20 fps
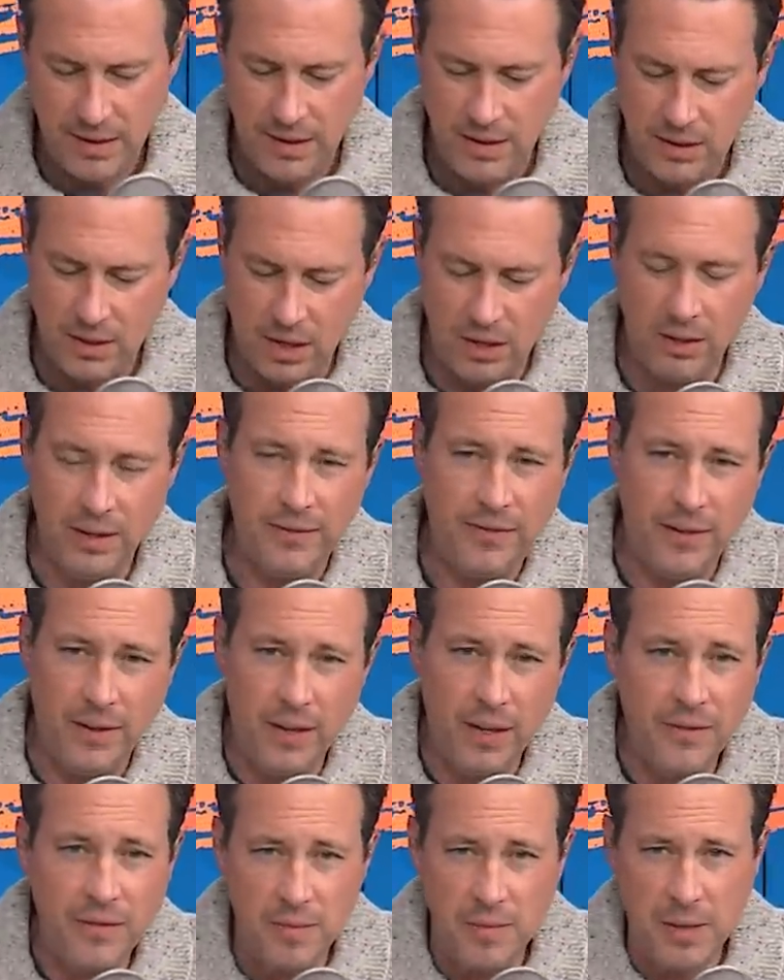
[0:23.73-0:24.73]
So if
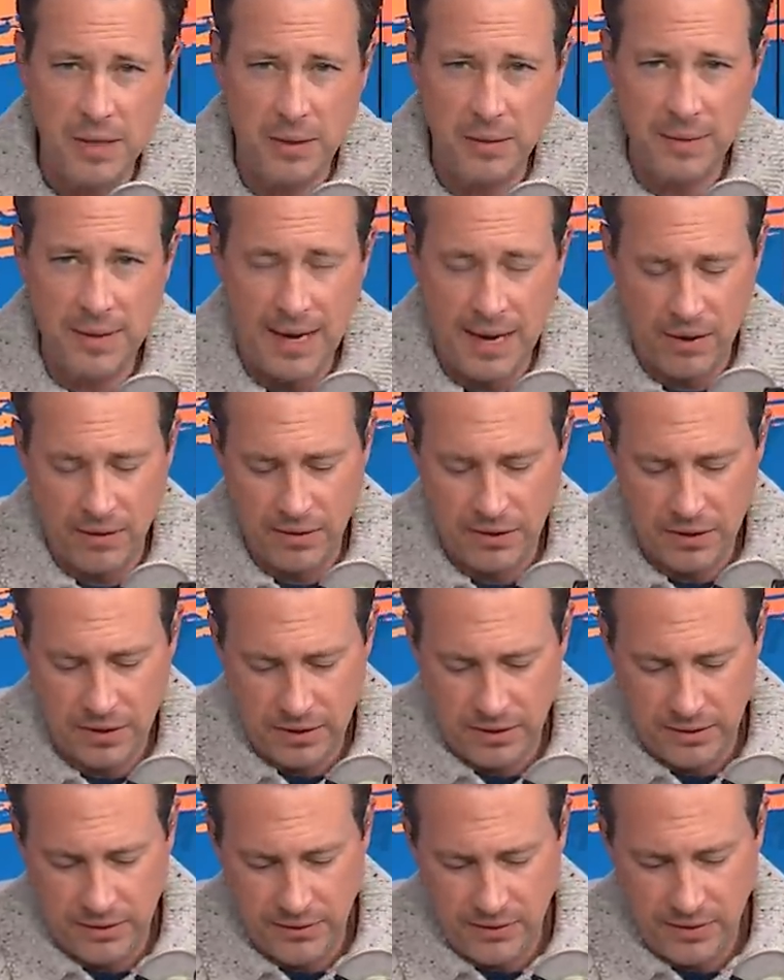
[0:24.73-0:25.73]
you're unfamiliar with Howard
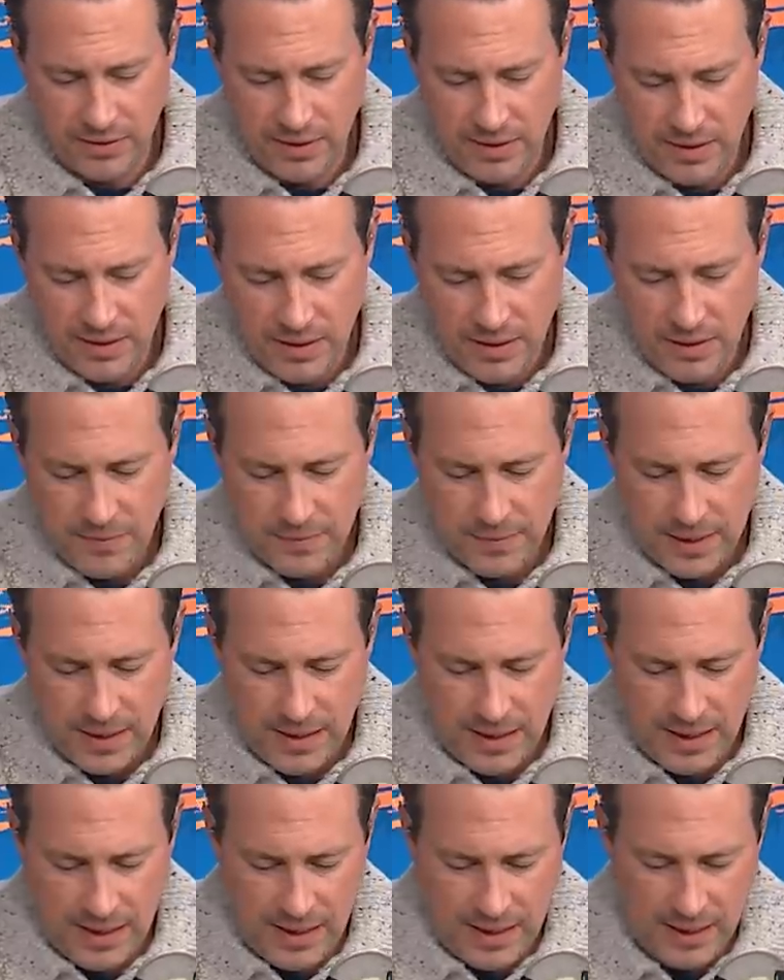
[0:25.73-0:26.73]
Schultz,
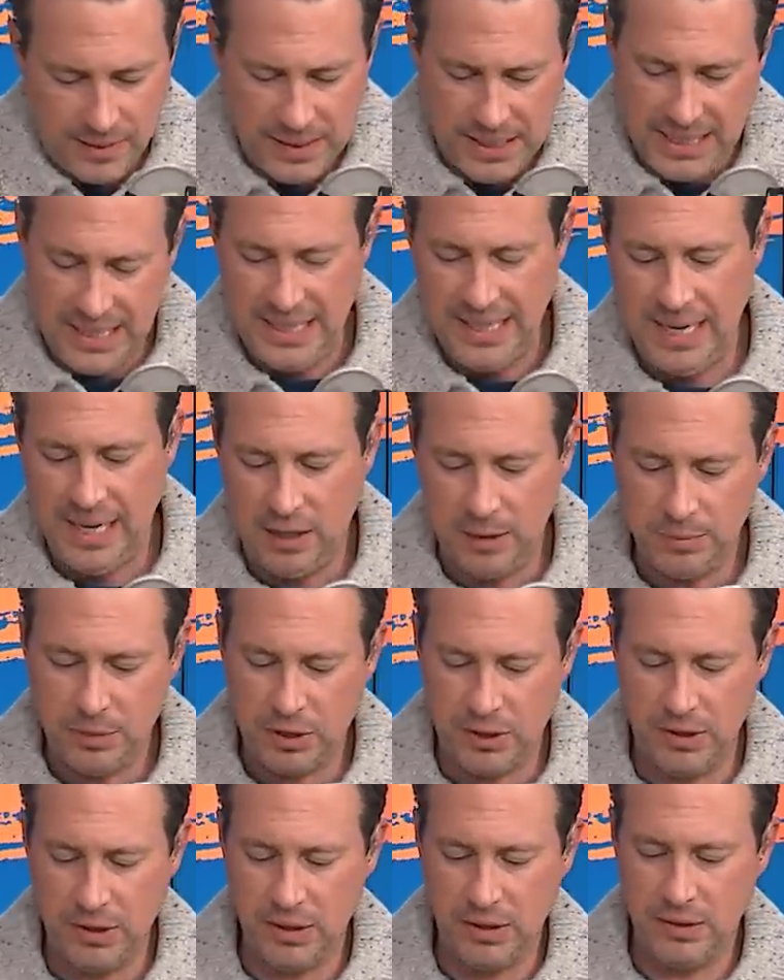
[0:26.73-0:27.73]
uh, he helped
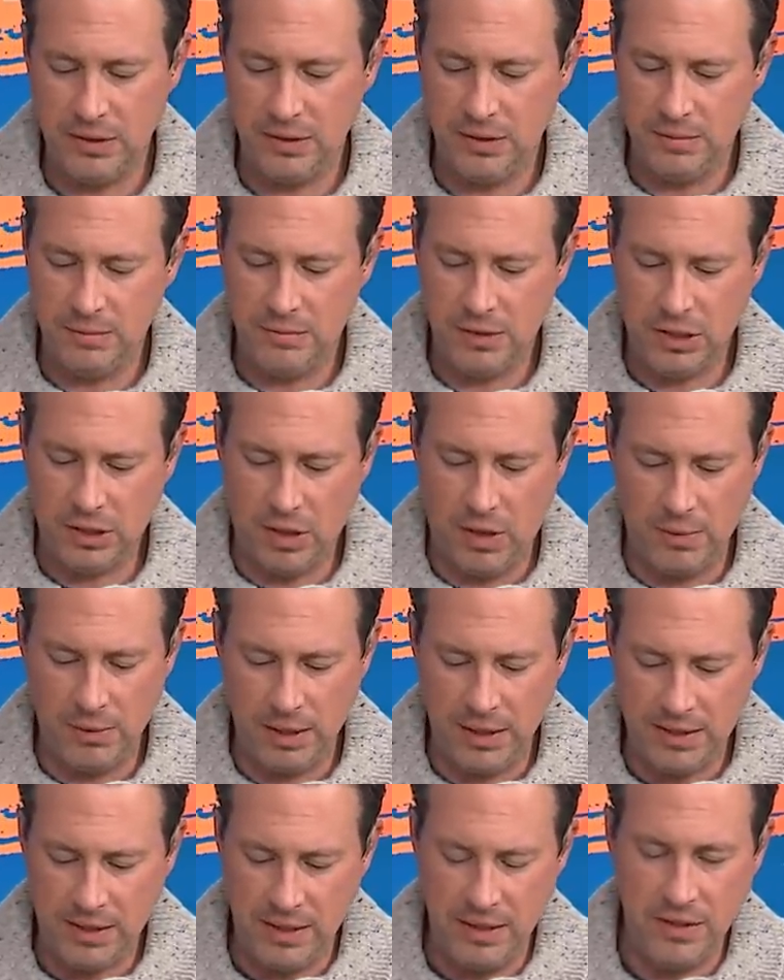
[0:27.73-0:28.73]
turn
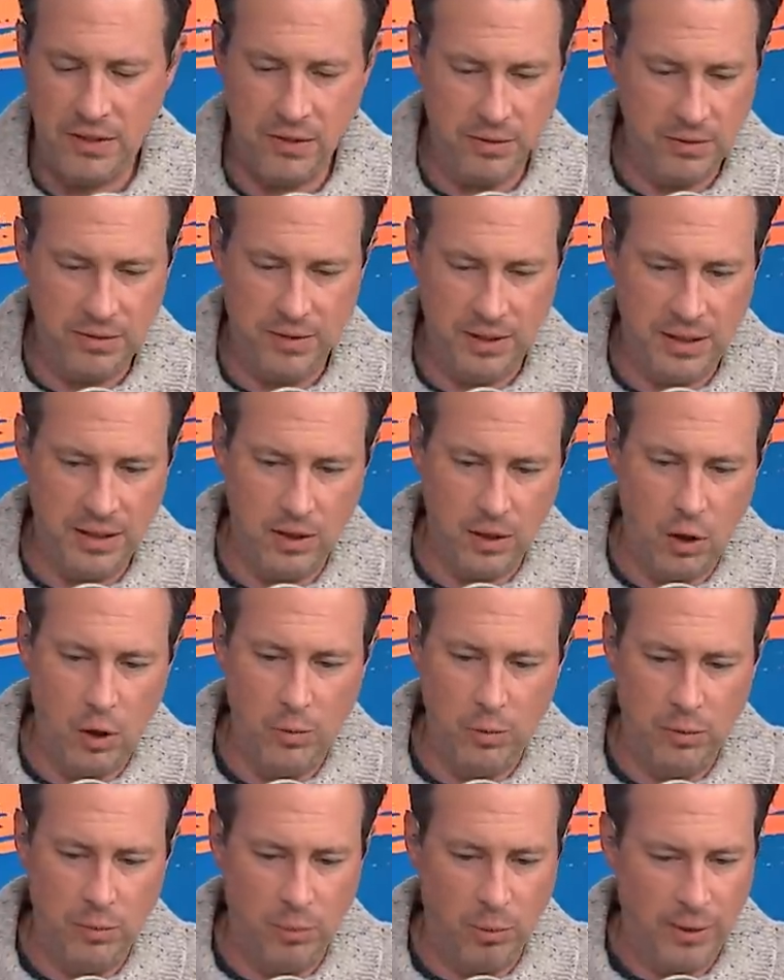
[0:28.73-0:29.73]
Starbucks into the
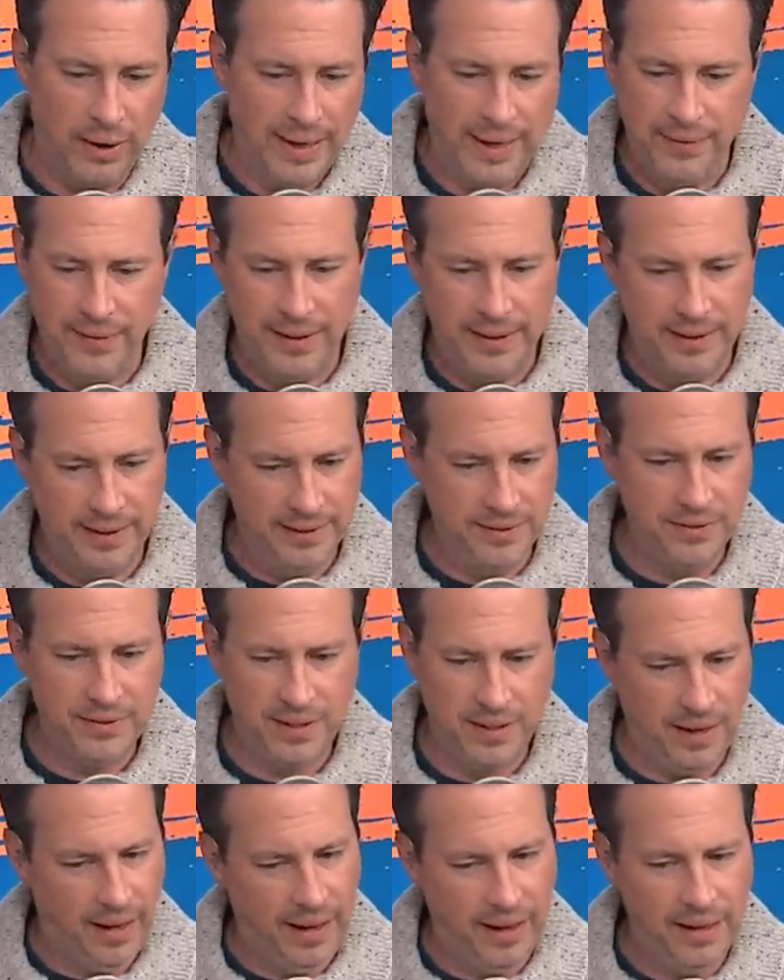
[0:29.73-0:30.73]
global brand that it is
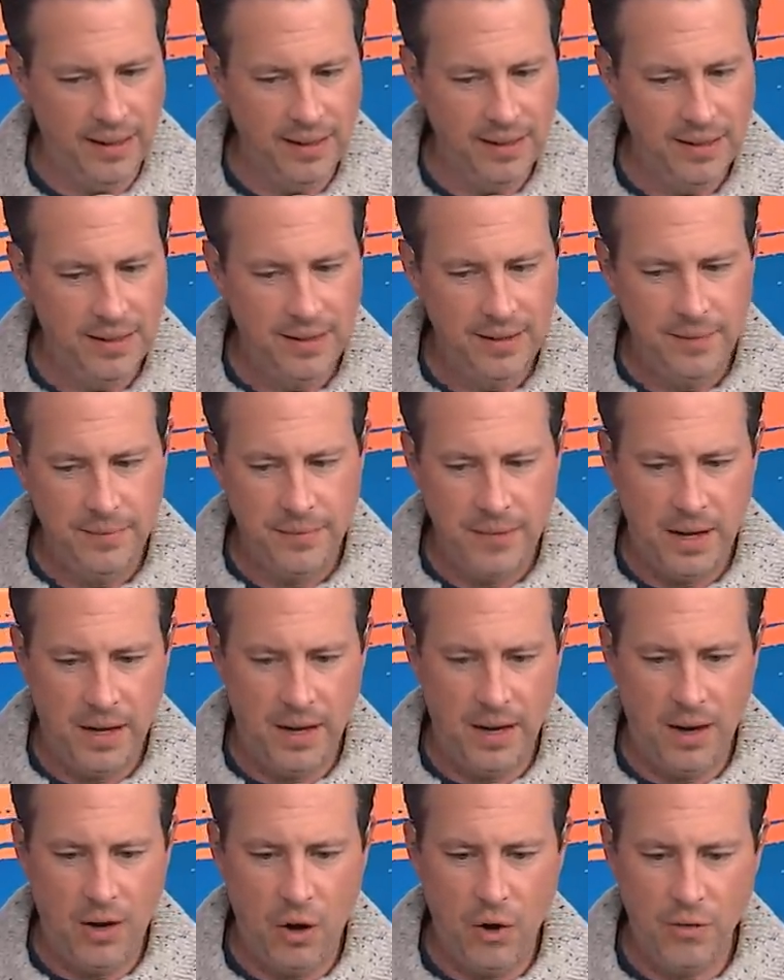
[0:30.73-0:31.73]
today,
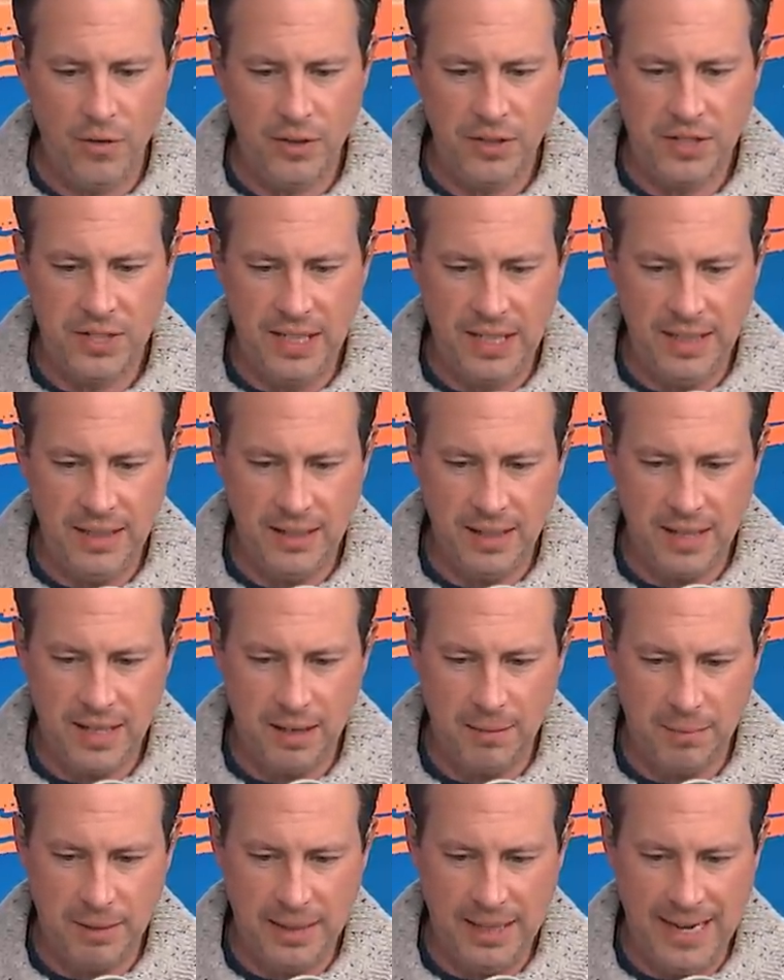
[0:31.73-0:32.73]
overseeing the
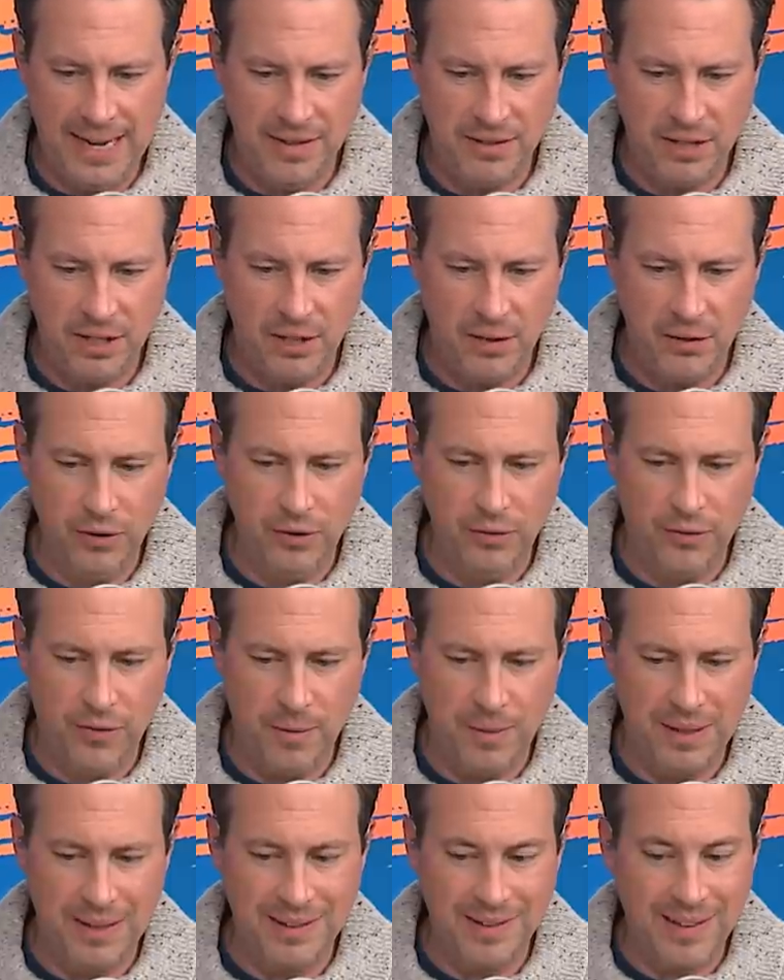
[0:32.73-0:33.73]
company as it grew
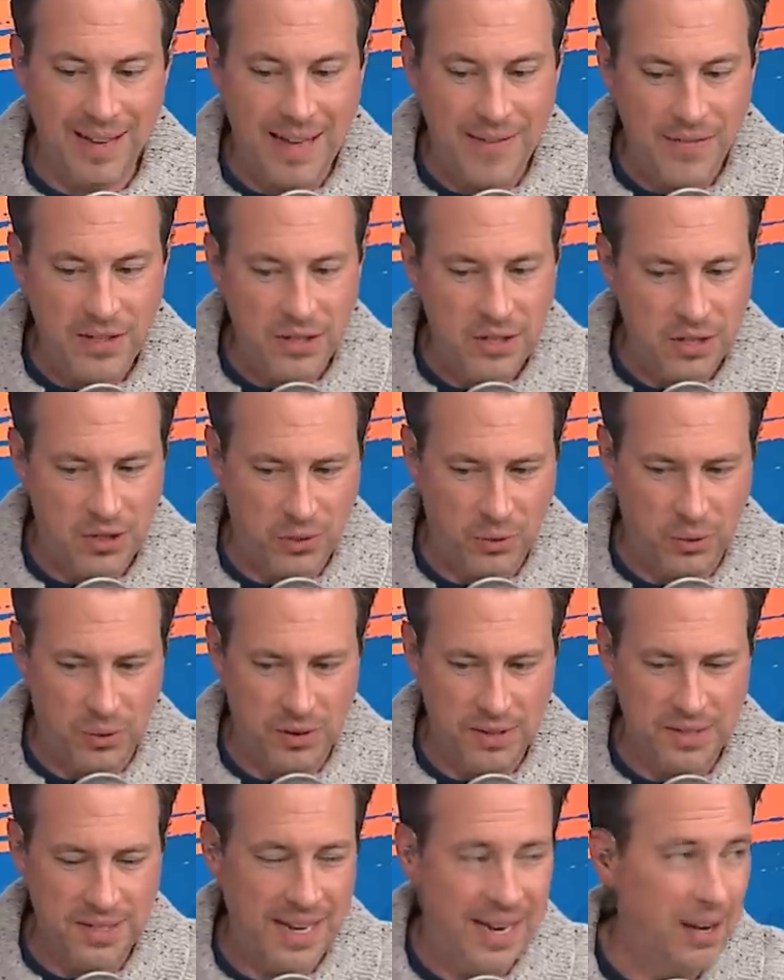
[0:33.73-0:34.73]
from 11
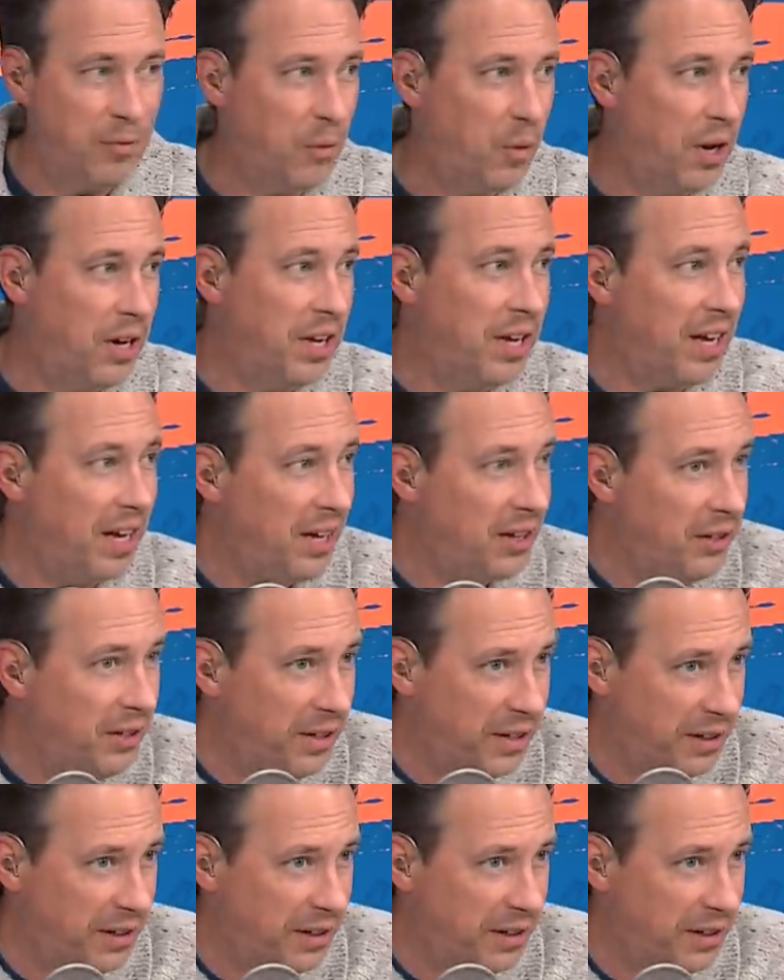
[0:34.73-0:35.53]
stores and 100